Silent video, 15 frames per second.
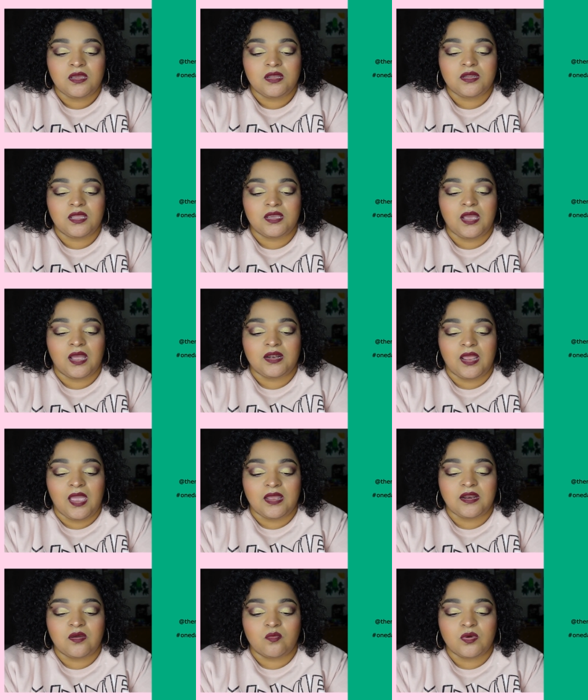Click on
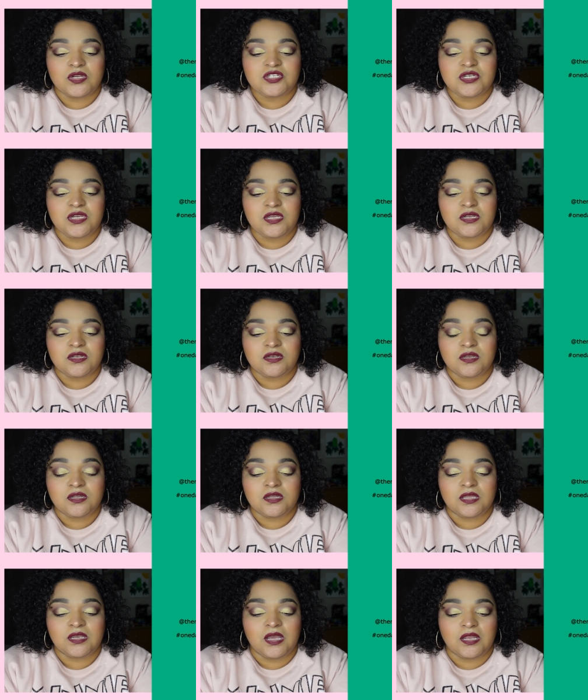edit widget,
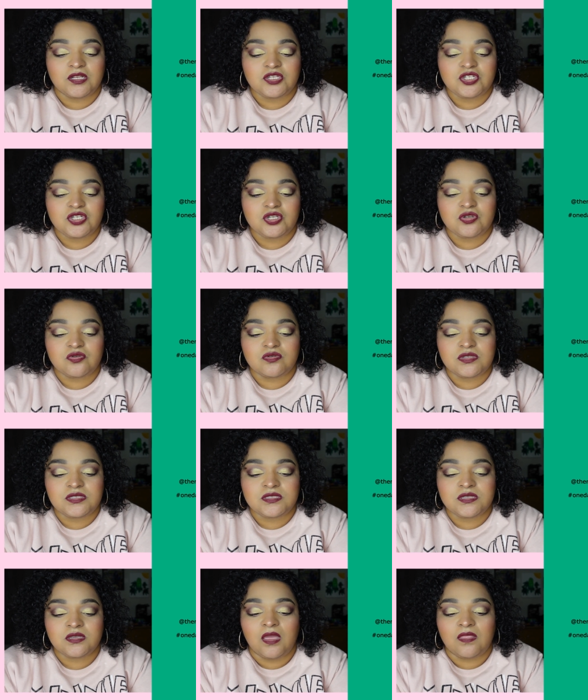click on
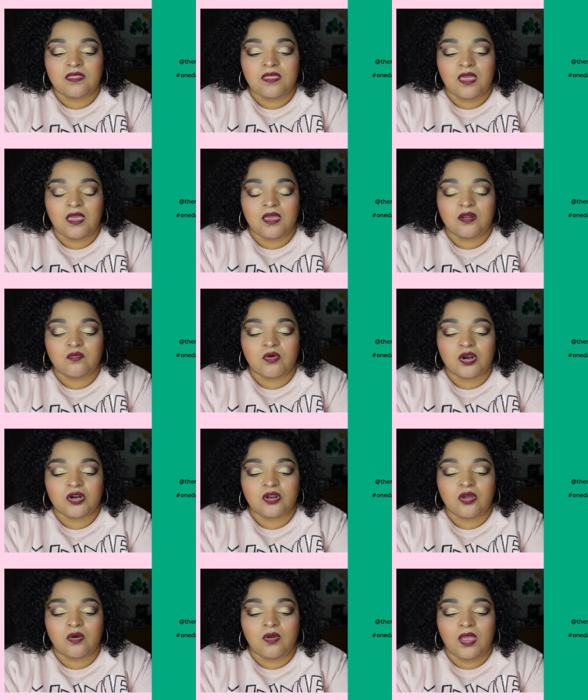choose, and then we're
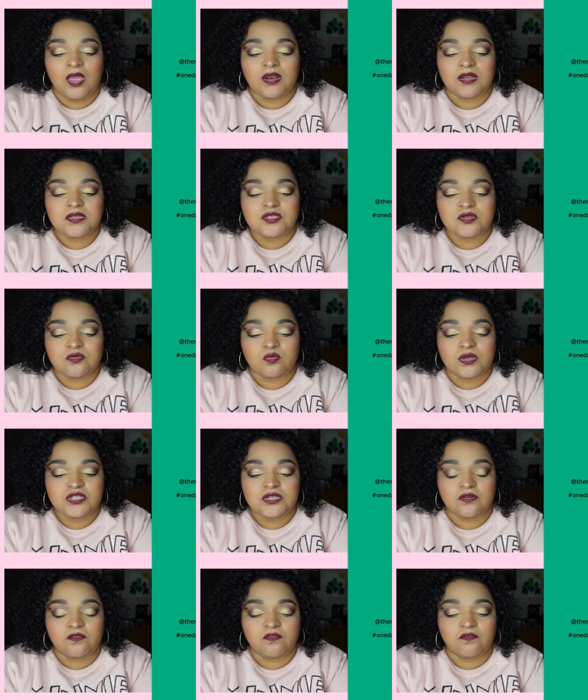gonna go ahead and do
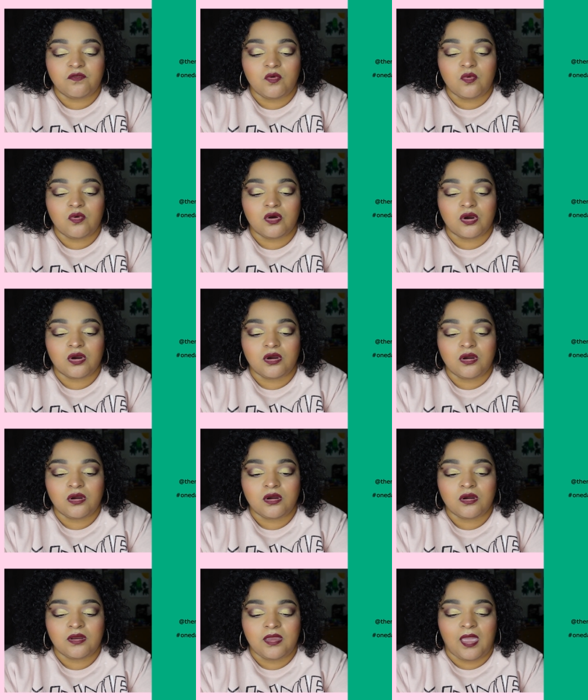widget four,
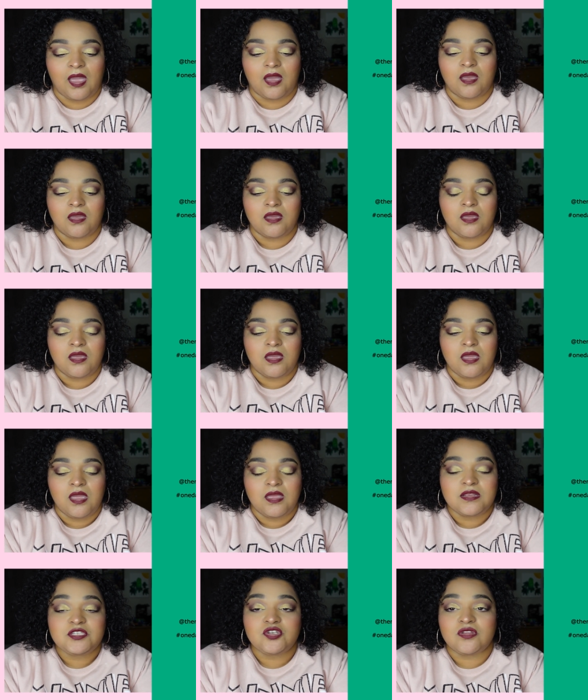yeah.
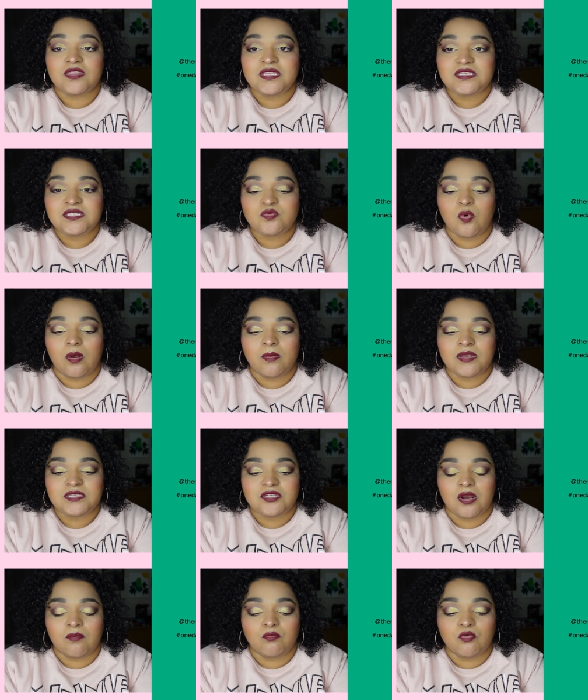So this is where I'm gonna
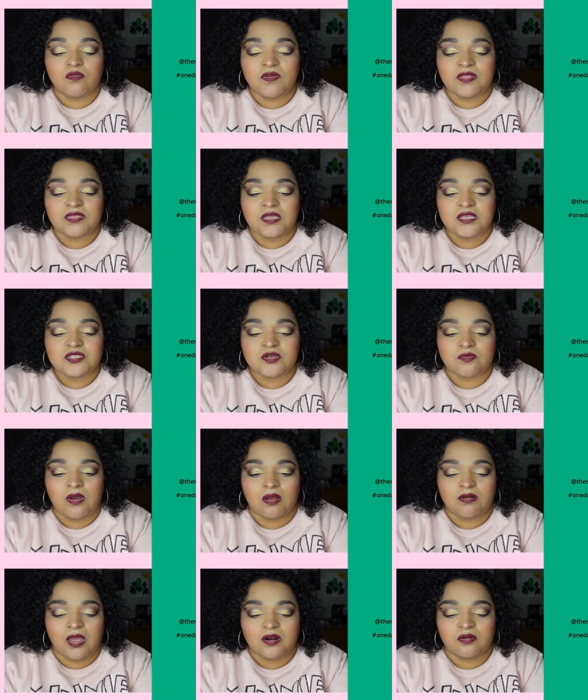start moving things
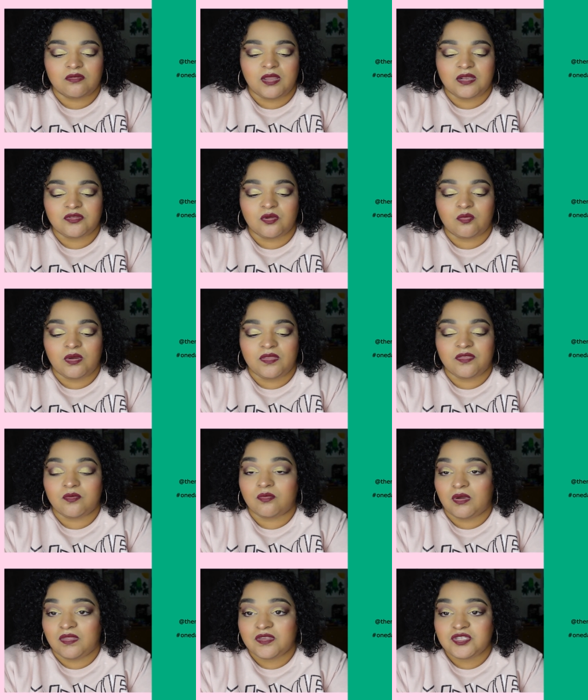around. I don't like the way the
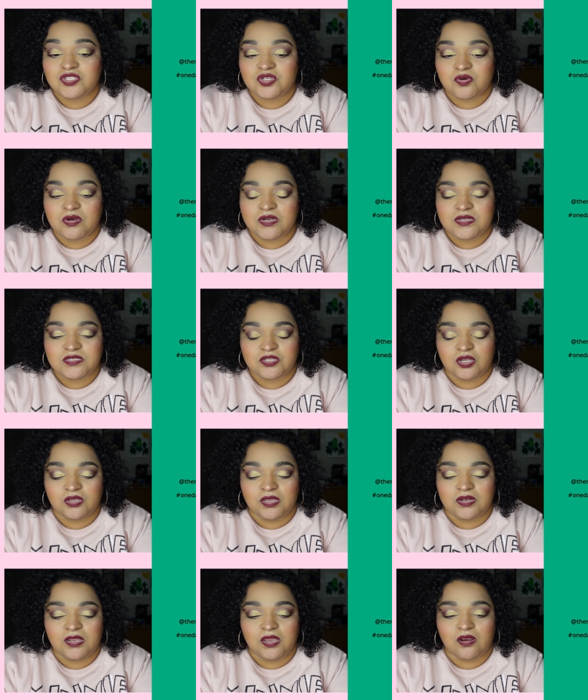way the screen is
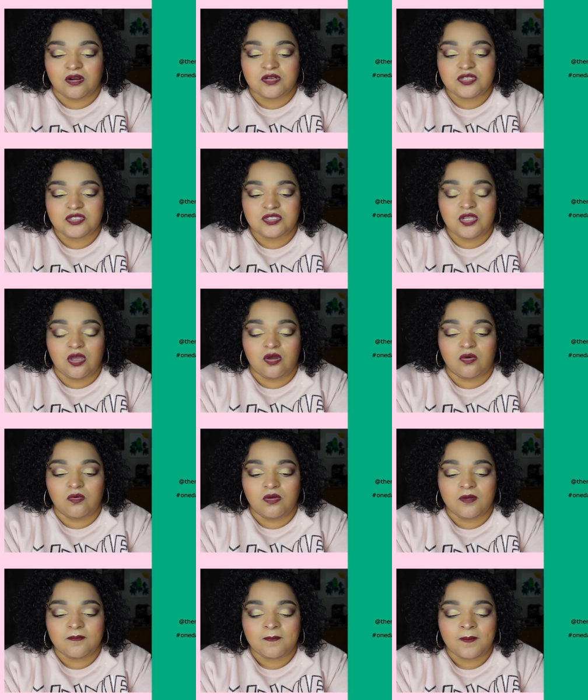looking here. So